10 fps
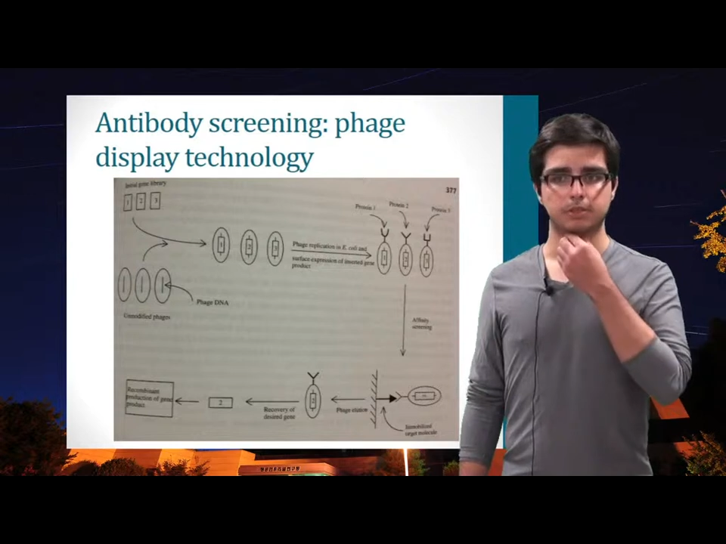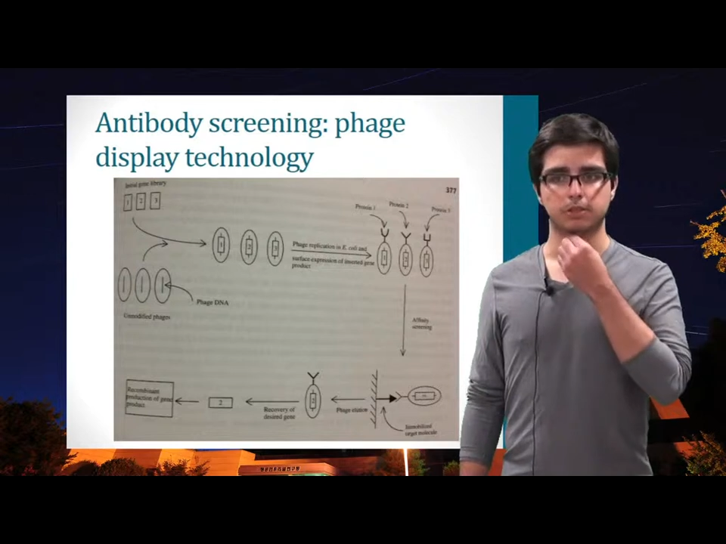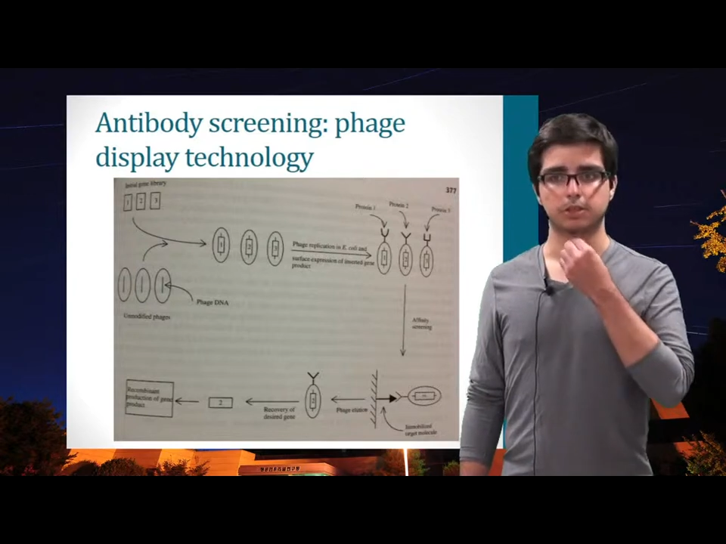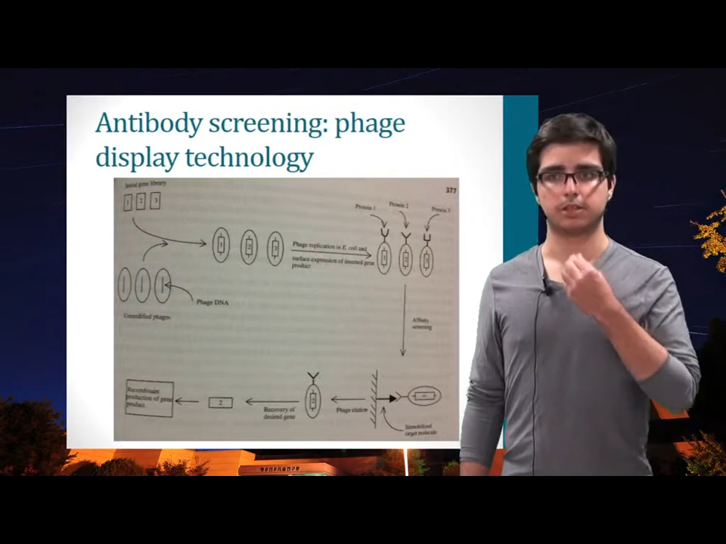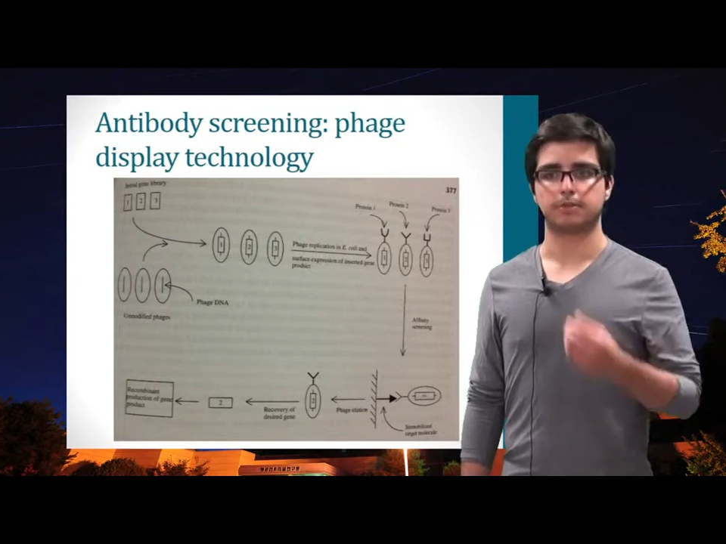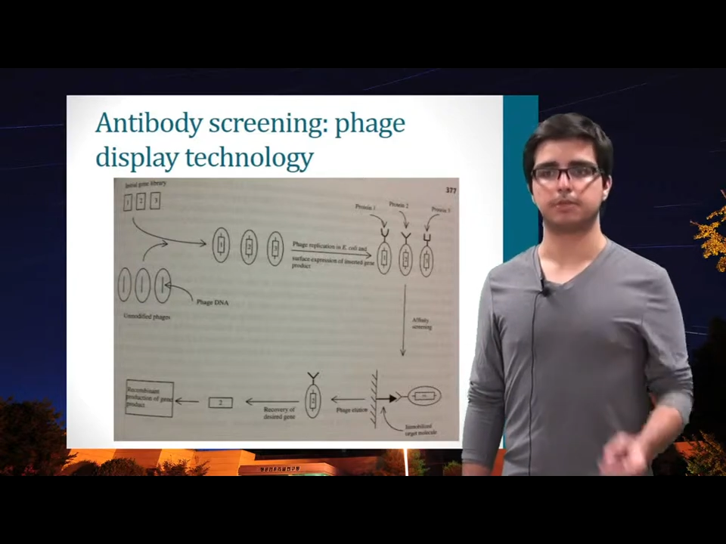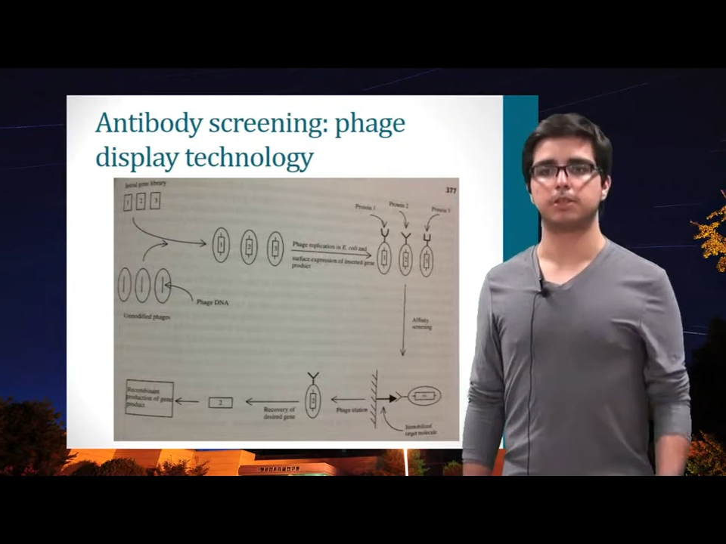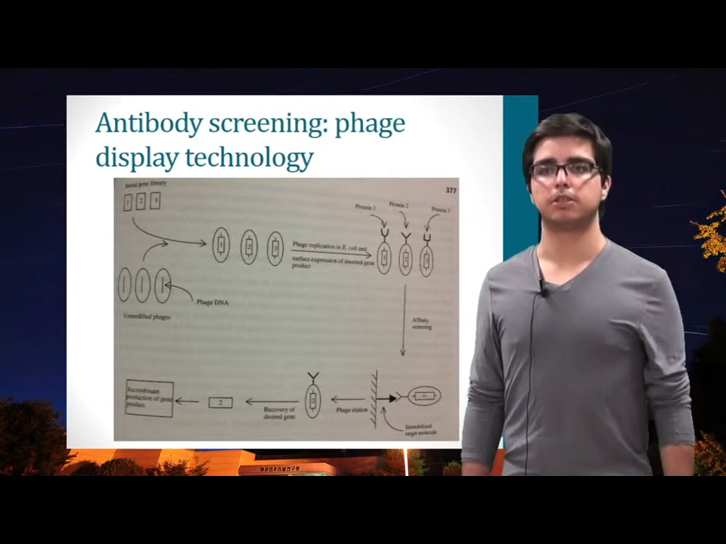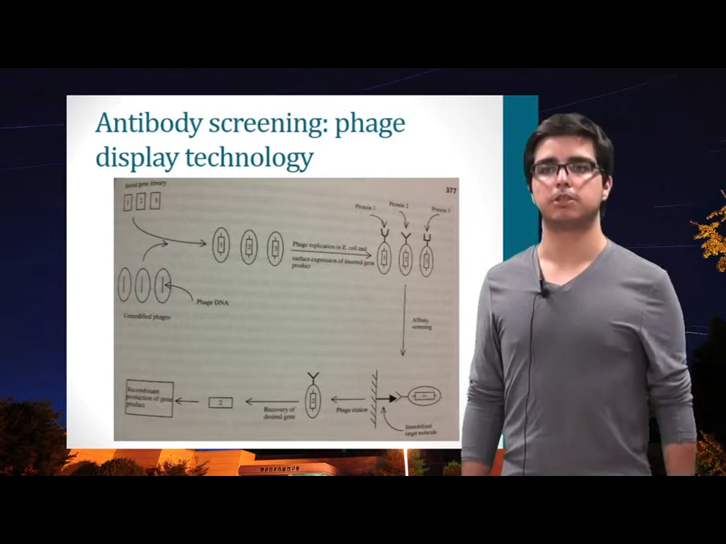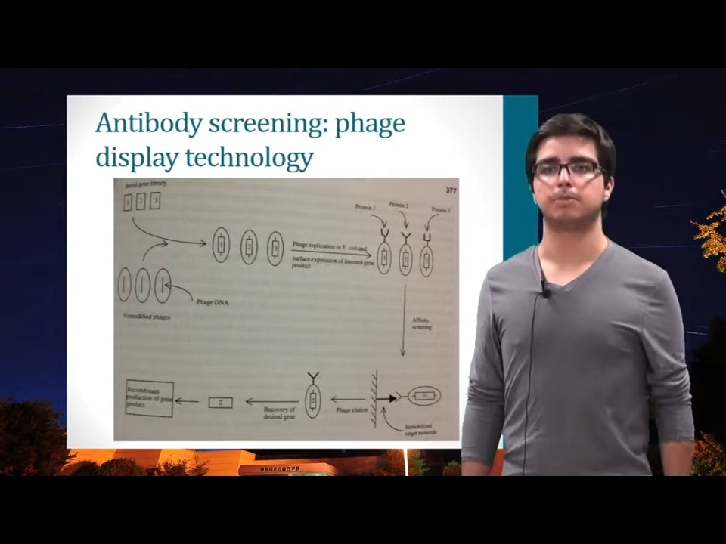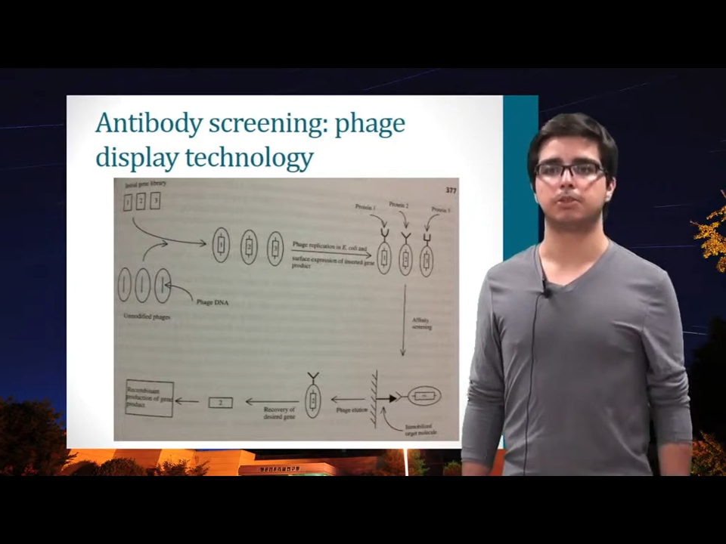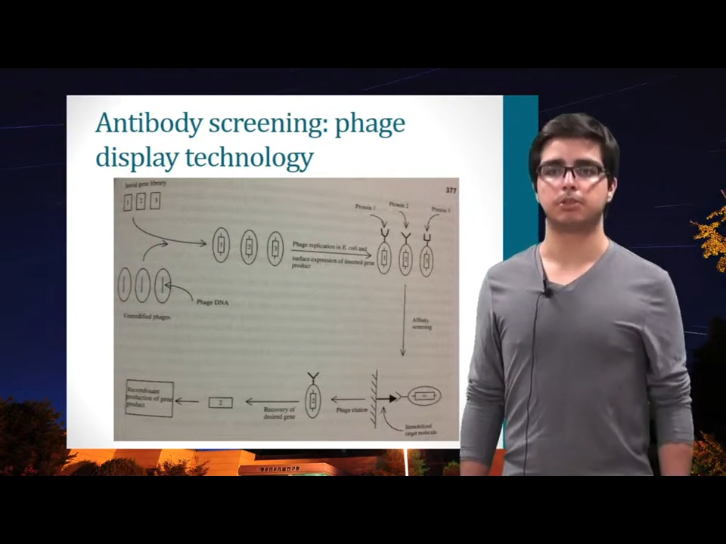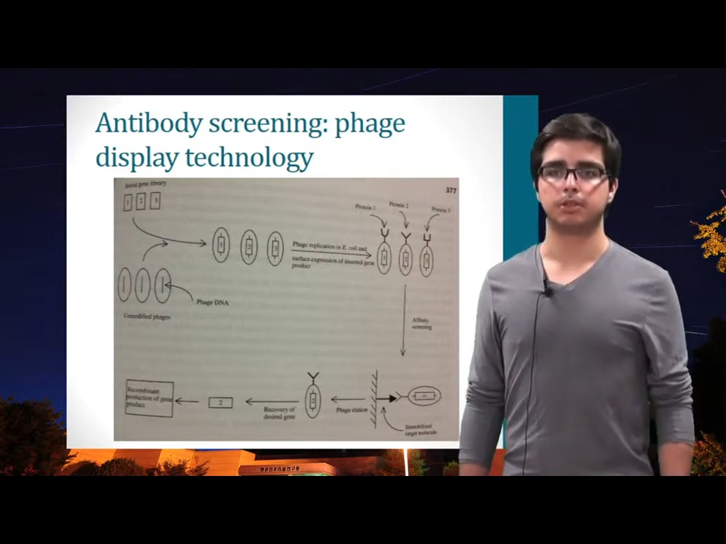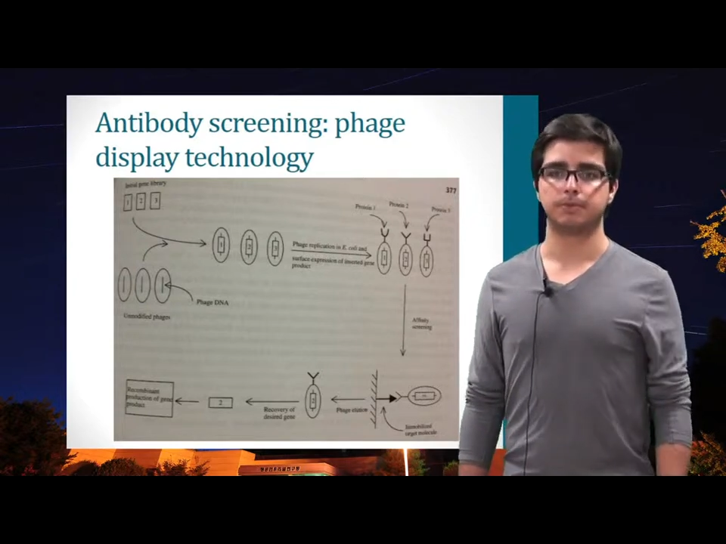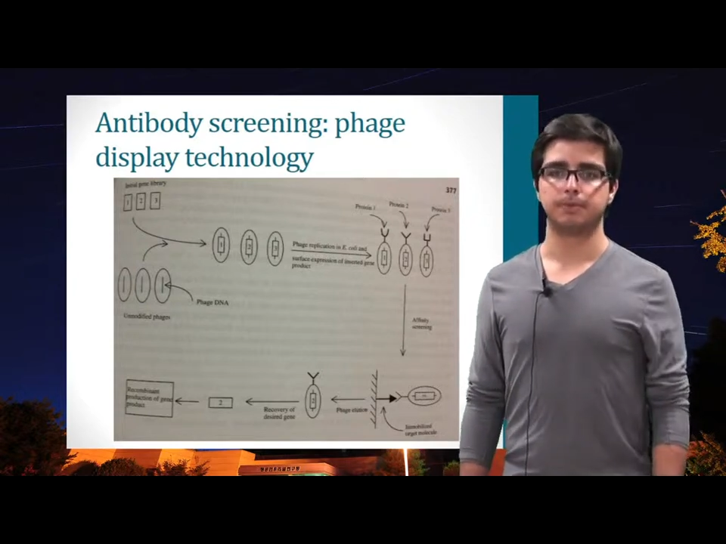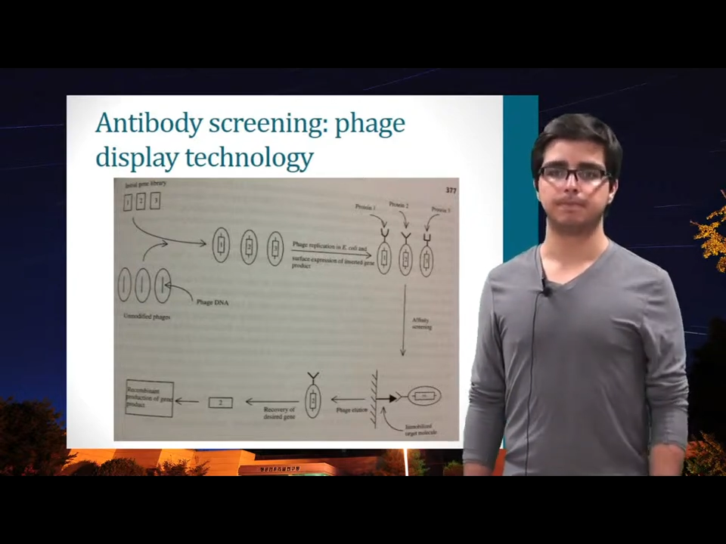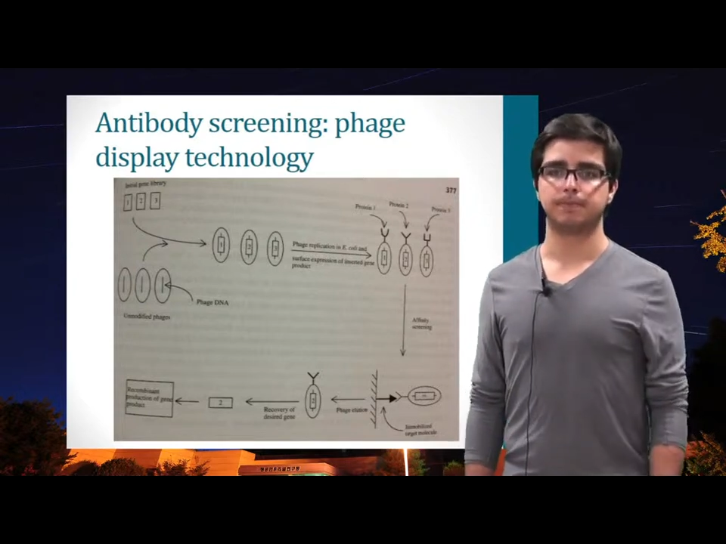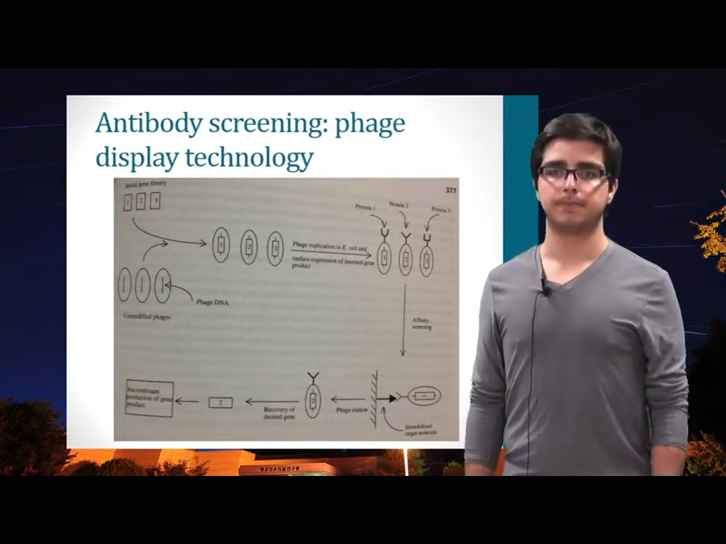such as affinity chromatography.